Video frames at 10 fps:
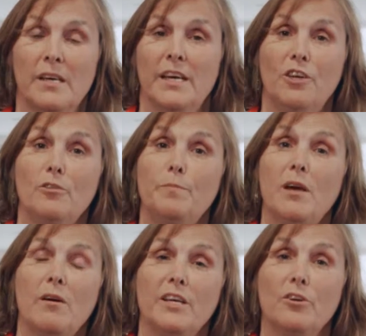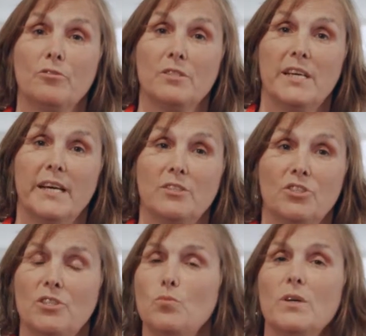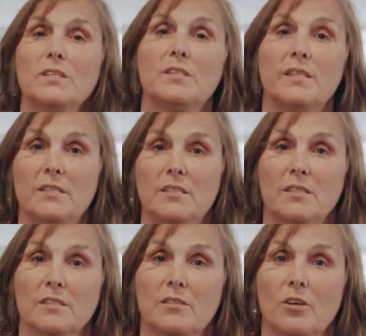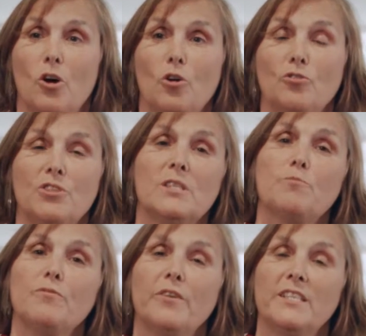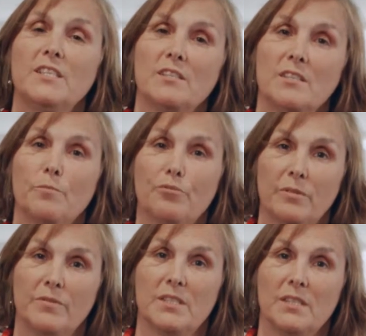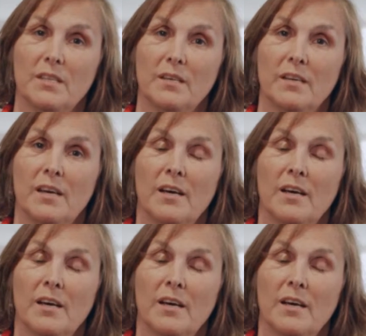It could be eye contact, just one sentence, or just providing some privacy.